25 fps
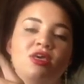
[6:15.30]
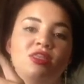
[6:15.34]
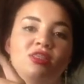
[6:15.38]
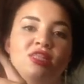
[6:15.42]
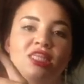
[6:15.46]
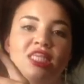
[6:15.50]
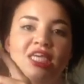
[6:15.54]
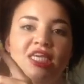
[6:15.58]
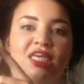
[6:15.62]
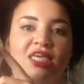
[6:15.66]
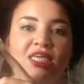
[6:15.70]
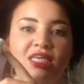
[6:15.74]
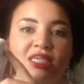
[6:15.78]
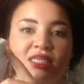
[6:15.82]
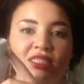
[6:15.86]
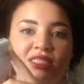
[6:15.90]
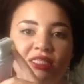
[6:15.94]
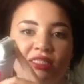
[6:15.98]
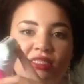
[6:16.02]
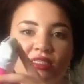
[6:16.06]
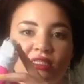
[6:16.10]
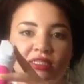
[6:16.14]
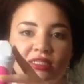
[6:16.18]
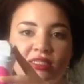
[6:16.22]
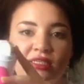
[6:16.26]
the,
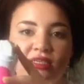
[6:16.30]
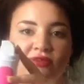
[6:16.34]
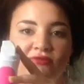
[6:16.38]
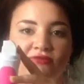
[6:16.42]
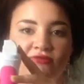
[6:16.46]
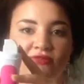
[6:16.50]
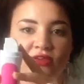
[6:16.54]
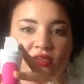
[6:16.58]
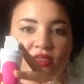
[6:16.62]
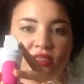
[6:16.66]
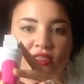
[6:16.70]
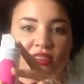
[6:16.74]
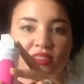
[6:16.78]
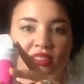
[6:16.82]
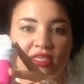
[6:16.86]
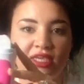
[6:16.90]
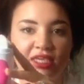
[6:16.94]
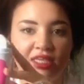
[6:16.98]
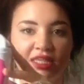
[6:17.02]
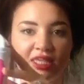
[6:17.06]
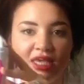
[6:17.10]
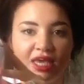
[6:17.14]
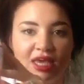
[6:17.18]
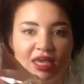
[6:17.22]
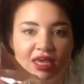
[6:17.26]
if you can
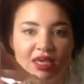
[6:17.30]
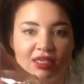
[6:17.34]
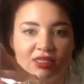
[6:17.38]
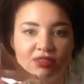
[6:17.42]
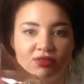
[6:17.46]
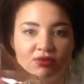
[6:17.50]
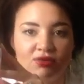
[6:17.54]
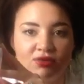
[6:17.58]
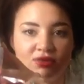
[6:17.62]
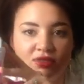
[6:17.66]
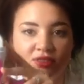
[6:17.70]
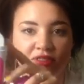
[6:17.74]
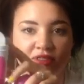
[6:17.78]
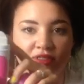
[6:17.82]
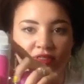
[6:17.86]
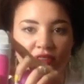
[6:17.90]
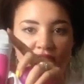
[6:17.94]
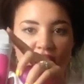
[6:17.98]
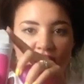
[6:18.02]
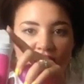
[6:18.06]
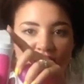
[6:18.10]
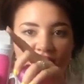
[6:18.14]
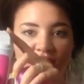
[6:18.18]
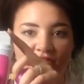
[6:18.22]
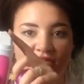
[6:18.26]
see that, it's got a
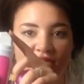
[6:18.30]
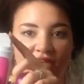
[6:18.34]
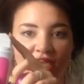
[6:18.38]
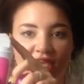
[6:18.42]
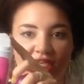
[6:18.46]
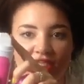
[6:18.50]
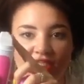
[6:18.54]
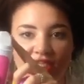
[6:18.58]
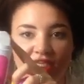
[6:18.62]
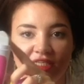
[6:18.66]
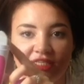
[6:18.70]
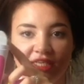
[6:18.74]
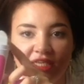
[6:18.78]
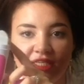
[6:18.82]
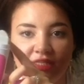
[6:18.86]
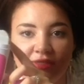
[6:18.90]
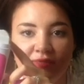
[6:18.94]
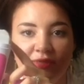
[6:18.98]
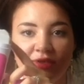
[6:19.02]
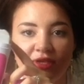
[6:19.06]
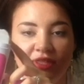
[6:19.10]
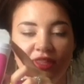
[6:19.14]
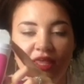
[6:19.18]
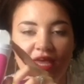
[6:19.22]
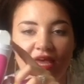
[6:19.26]
slanted edge. They say to
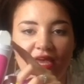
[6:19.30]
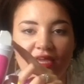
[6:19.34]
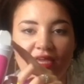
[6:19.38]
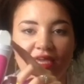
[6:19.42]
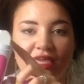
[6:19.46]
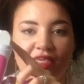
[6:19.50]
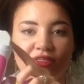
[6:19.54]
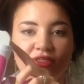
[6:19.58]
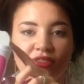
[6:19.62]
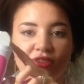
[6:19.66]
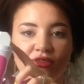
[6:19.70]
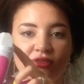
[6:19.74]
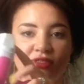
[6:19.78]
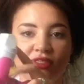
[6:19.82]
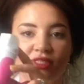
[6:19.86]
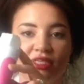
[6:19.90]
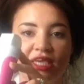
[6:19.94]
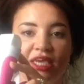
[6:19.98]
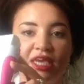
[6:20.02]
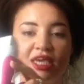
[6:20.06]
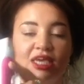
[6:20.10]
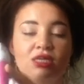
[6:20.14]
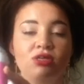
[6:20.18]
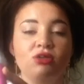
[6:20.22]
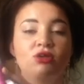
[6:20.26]
put that against your
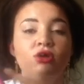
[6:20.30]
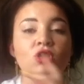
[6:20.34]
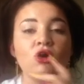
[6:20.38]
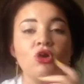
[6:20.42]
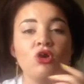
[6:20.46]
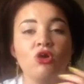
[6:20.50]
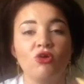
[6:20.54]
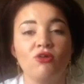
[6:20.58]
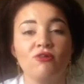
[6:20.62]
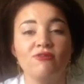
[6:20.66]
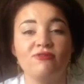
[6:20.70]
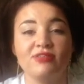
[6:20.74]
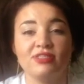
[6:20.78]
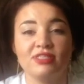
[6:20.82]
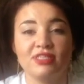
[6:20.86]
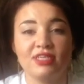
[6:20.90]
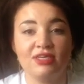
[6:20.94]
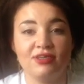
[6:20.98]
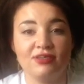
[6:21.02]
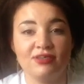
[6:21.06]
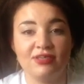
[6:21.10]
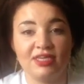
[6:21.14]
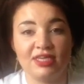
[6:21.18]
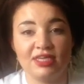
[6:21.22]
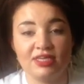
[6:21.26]
skin. Obviously
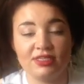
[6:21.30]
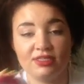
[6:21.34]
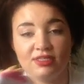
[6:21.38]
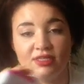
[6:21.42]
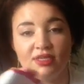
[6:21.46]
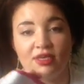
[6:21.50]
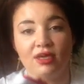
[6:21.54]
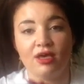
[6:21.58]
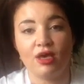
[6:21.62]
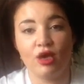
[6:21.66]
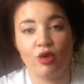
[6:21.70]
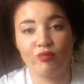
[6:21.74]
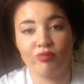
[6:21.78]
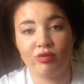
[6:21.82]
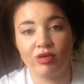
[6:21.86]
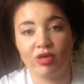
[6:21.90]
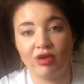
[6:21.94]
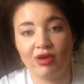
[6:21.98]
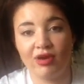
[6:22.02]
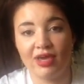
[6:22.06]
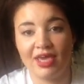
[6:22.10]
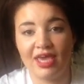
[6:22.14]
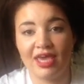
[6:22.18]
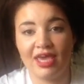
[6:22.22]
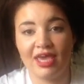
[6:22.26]
you need to
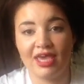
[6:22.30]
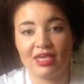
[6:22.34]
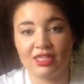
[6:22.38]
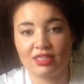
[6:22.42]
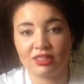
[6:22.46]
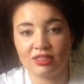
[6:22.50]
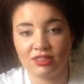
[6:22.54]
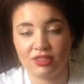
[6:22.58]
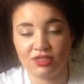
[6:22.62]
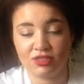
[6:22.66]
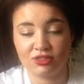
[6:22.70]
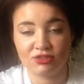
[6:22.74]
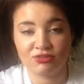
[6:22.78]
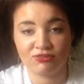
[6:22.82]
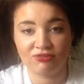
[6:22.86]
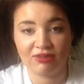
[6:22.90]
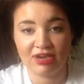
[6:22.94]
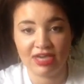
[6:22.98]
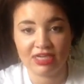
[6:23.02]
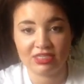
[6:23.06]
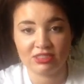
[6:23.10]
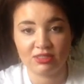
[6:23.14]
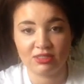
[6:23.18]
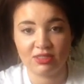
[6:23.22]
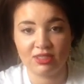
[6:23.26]
apply it in the
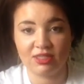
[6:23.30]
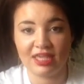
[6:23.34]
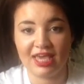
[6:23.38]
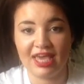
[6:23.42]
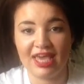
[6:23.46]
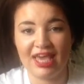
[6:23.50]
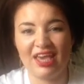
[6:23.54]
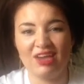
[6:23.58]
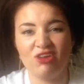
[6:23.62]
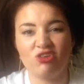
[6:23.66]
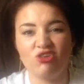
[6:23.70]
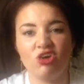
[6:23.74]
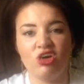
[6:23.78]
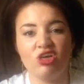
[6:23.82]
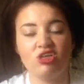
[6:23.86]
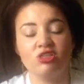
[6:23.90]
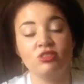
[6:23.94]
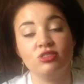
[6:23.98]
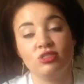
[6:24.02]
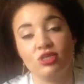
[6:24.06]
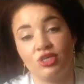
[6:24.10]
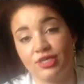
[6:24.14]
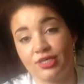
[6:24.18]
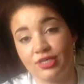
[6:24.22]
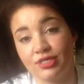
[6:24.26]
direction that the hair grows.
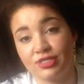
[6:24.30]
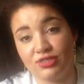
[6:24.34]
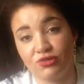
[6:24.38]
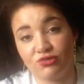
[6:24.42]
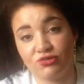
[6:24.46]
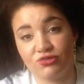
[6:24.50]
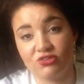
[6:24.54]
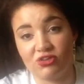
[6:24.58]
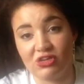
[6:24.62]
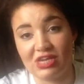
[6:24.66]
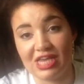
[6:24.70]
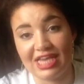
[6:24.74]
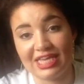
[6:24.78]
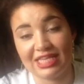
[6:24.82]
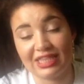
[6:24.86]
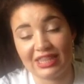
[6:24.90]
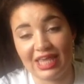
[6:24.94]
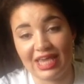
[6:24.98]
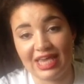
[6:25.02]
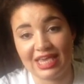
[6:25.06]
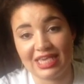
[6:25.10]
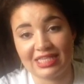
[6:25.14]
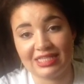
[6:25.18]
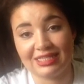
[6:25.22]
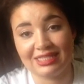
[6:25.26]
So usually on your leg
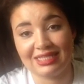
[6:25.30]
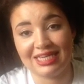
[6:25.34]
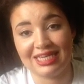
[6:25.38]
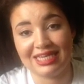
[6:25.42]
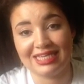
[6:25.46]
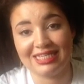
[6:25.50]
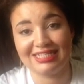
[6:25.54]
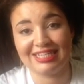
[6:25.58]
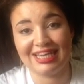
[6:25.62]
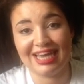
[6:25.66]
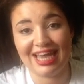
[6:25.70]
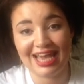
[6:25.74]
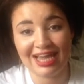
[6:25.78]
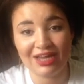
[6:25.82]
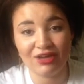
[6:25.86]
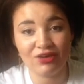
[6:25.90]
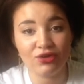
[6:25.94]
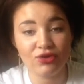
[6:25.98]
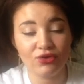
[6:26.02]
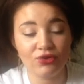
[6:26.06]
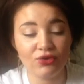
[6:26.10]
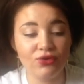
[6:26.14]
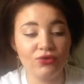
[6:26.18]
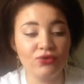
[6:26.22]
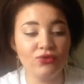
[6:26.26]
that is knee to
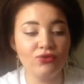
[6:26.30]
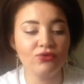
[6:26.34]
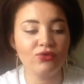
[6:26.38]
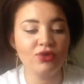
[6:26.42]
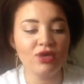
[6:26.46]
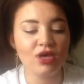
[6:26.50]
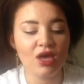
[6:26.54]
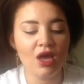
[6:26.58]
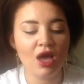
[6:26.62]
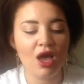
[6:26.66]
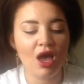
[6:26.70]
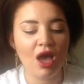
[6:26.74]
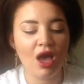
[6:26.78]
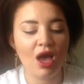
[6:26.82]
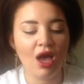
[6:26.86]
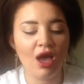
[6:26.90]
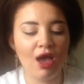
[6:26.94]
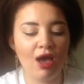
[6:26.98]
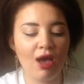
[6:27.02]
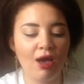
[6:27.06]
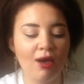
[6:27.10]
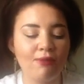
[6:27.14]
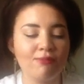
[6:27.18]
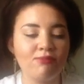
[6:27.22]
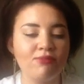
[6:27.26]
ankle.
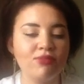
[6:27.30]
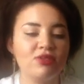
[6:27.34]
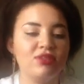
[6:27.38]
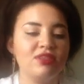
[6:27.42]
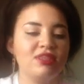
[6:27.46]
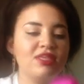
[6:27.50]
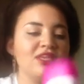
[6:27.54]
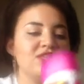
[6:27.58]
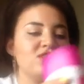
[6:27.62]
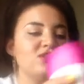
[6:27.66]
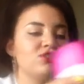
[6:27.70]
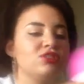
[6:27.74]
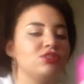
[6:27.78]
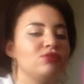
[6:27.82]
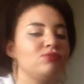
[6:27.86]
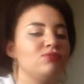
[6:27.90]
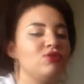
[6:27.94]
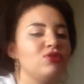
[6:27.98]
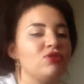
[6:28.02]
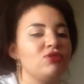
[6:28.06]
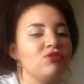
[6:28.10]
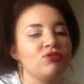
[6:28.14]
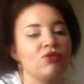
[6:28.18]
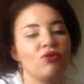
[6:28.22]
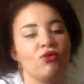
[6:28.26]
You then
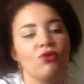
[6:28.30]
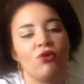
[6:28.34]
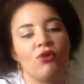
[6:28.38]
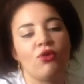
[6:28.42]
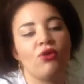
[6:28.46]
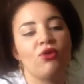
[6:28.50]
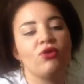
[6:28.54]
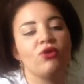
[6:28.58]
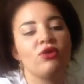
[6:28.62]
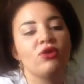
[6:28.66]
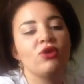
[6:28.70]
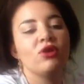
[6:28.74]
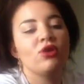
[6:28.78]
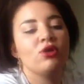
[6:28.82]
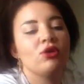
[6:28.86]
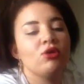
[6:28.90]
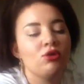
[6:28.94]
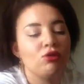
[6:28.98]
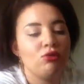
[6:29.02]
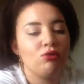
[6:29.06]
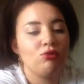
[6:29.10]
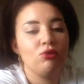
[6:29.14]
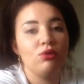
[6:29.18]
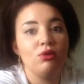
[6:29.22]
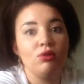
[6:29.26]
smooth on.
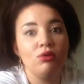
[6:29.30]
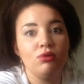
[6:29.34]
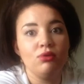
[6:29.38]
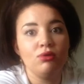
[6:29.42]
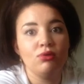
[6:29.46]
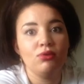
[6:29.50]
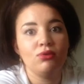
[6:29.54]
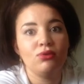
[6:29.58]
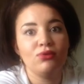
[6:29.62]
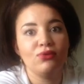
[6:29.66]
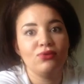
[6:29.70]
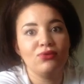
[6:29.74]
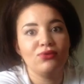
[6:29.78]
Ooh,